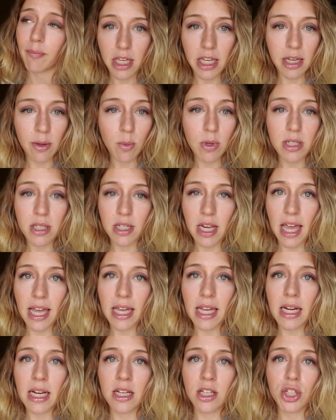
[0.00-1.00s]
He was
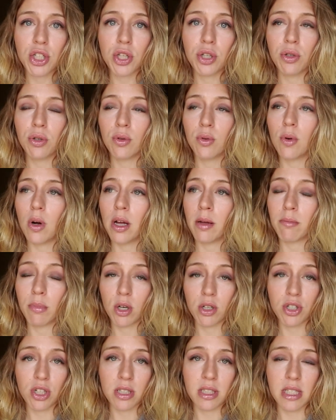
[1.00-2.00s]
taken into
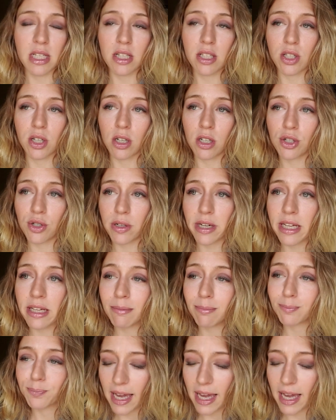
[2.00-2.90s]
emergency surgery,